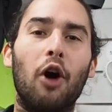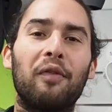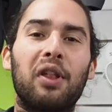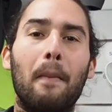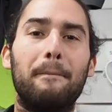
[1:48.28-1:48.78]
of
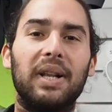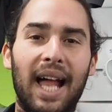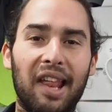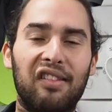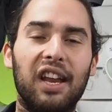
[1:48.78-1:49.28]
some
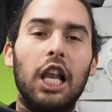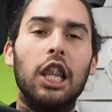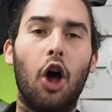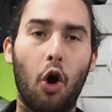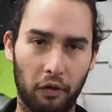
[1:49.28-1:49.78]
plastic
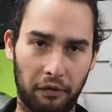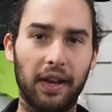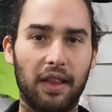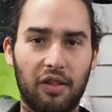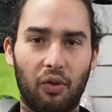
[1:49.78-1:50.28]
long
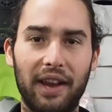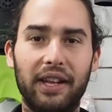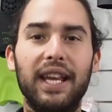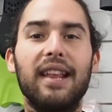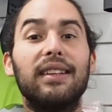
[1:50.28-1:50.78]
fins, right?
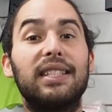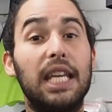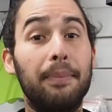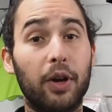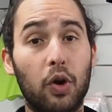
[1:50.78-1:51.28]
Now these are
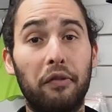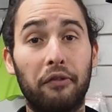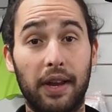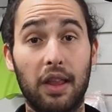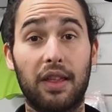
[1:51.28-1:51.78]
typical
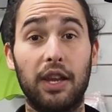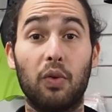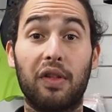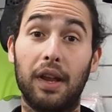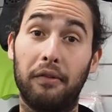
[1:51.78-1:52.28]
fins that
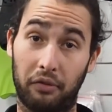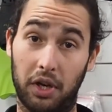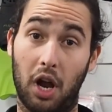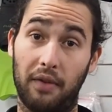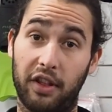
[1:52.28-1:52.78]
you'll see
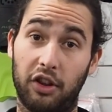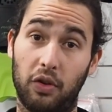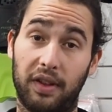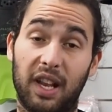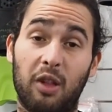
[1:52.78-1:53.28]
freedivers
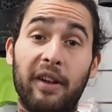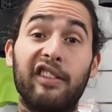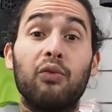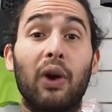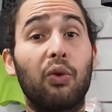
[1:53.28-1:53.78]
using,
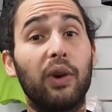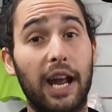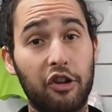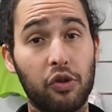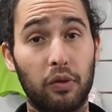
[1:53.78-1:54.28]
especially
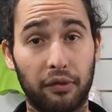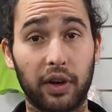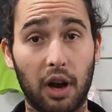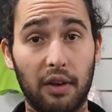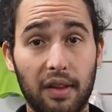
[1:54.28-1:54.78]
recreational
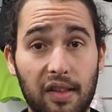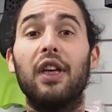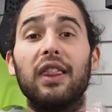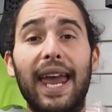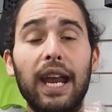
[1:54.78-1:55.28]
freedivers.
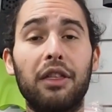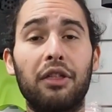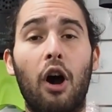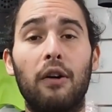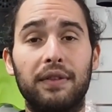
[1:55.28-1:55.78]
The
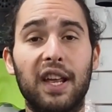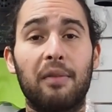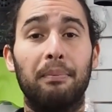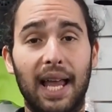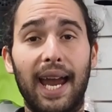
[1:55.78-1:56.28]
length of this
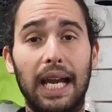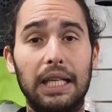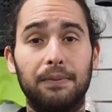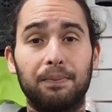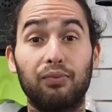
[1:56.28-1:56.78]

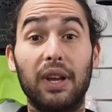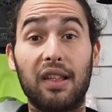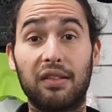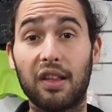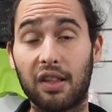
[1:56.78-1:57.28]
blade
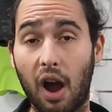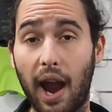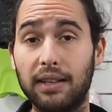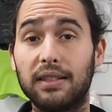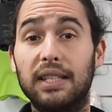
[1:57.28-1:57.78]
is
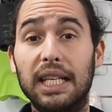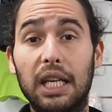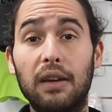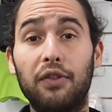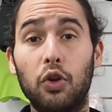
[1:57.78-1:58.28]
designed to
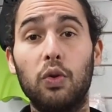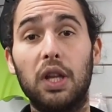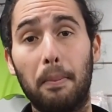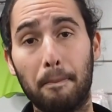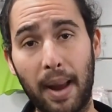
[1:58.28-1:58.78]
give you
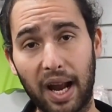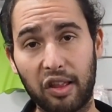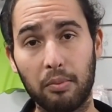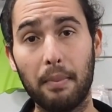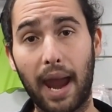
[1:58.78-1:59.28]
the
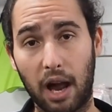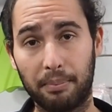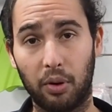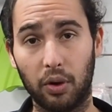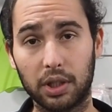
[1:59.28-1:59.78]
maximum
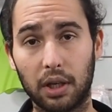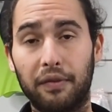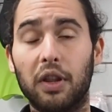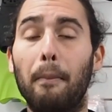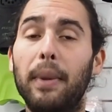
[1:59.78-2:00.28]
output
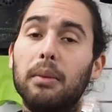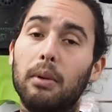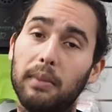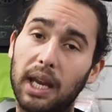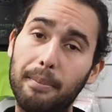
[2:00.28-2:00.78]
for the
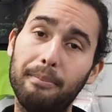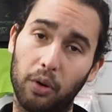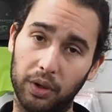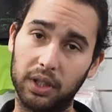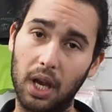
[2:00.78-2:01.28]
minimum
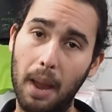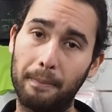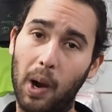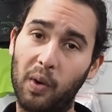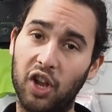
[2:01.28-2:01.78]
input,
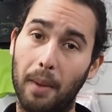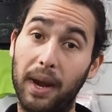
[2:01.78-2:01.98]
by which I